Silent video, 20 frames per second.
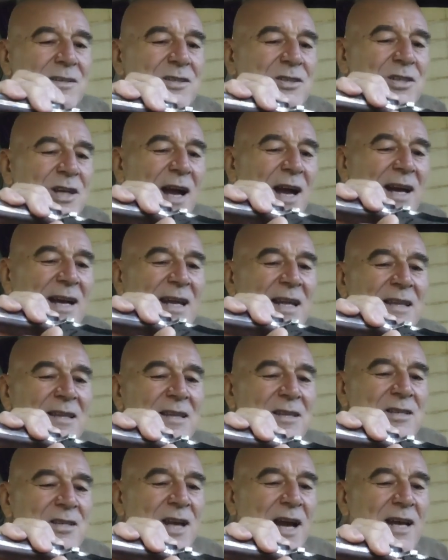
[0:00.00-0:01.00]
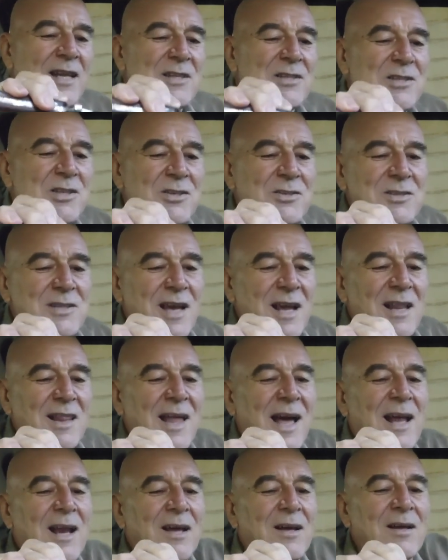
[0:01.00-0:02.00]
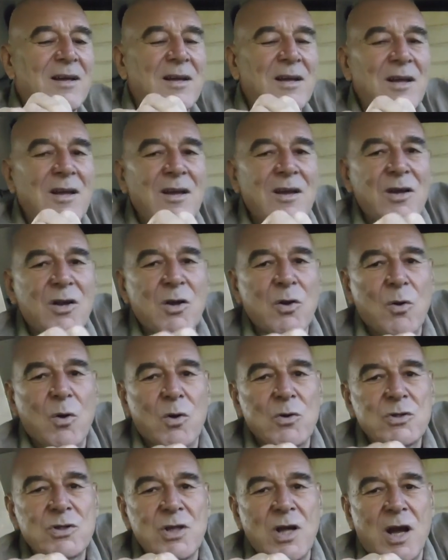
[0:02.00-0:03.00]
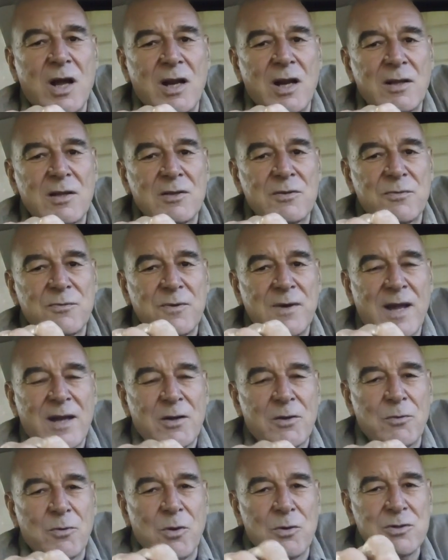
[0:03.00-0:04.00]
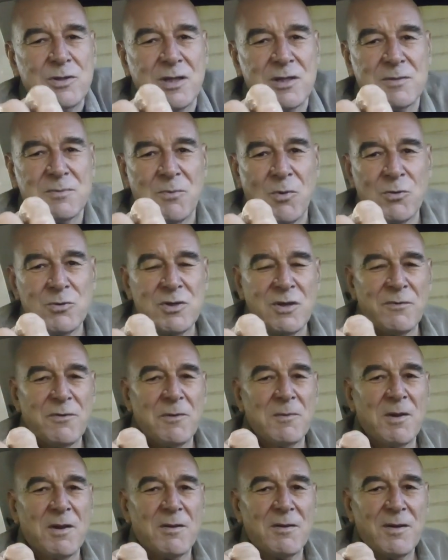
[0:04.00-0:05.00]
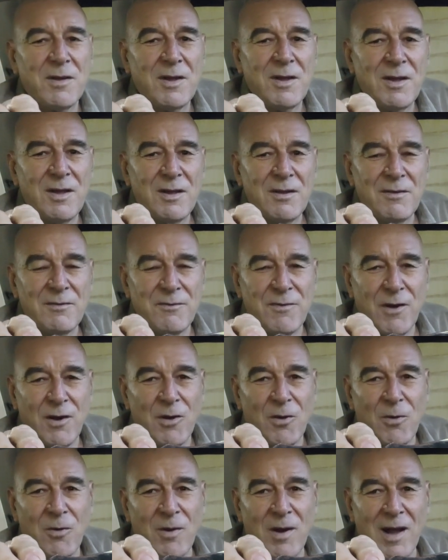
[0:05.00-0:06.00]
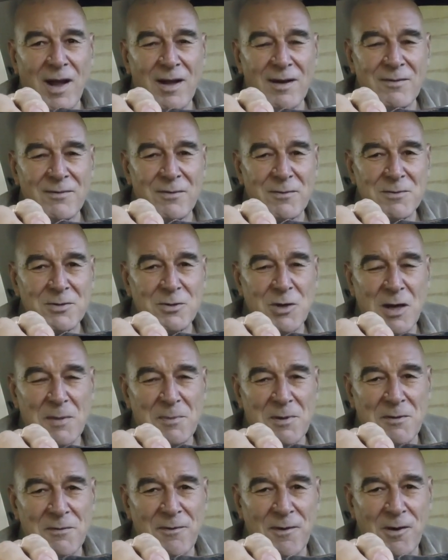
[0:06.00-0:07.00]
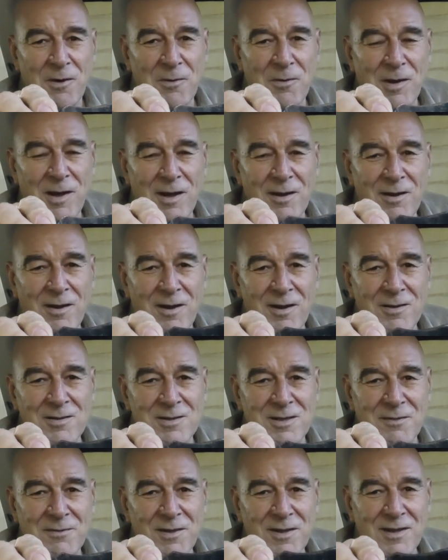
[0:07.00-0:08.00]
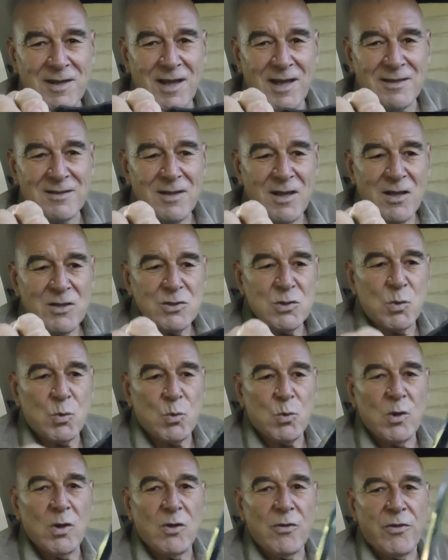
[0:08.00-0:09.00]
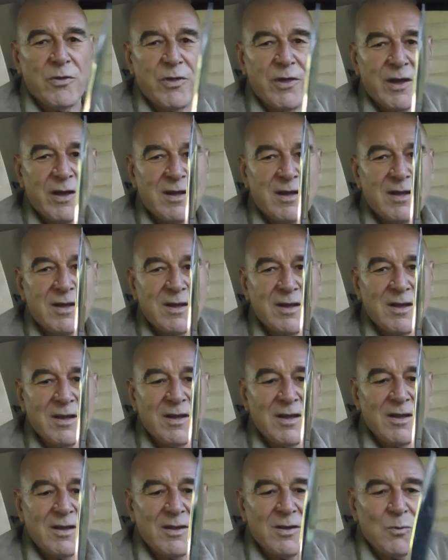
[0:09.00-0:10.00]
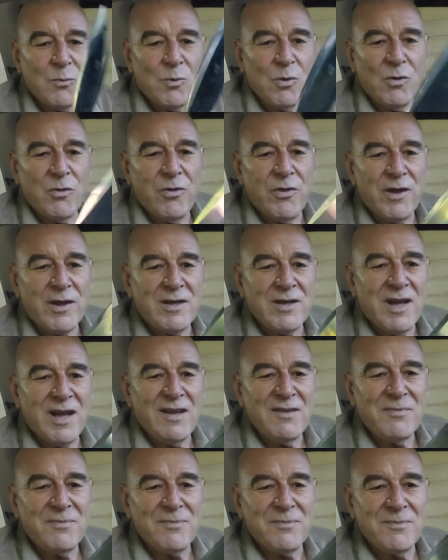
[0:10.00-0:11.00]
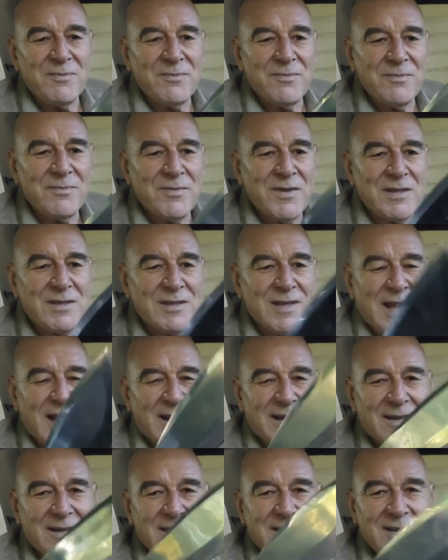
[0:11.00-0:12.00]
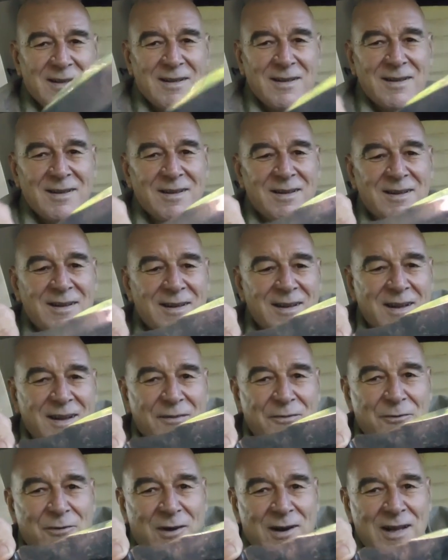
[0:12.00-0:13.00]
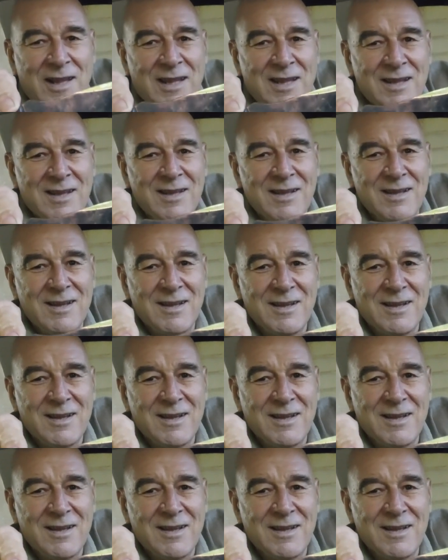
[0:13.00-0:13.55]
shiny steel, it's got a lot of corrosion on it. It's not corrosion, it's mostly from the ferro rod, from scraping a ferro rod on it and stuff like that. It's a real thick knife that's got a funny